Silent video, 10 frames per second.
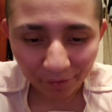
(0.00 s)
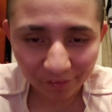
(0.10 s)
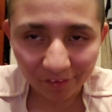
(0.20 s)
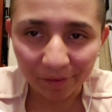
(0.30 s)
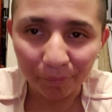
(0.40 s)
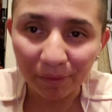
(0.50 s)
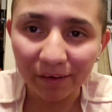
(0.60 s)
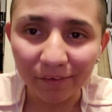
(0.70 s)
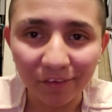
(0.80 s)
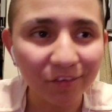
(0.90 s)
I was going to
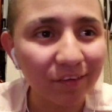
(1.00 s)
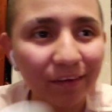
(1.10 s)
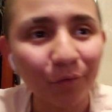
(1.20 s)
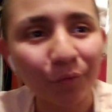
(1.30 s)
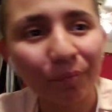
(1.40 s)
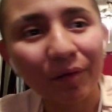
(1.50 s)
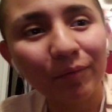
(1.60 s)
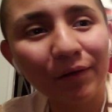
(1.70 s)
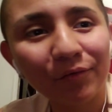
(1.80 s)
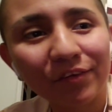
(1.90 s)
buy her a shitload of
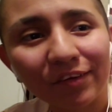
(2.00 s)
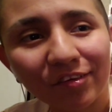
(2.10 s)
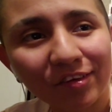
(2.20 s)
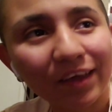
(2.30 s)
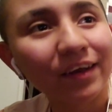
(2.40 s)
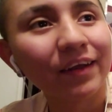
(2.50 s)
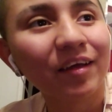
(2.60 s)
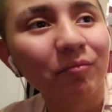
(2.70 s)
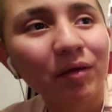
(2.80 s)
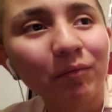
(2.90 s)
baby lotion because she hadn't
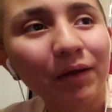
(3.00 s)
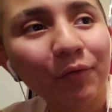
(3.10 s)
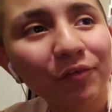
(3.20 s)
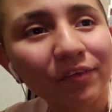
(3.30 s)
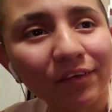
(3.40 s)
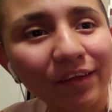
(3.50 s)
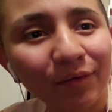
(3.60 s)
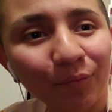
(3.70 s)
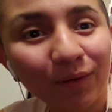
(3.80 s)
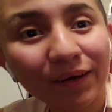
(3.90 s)
had baby lotion
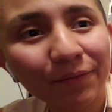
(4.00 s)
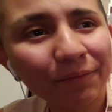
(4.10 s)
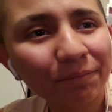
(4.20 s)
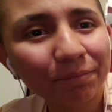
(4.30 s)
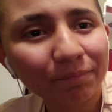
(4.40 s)
in a while.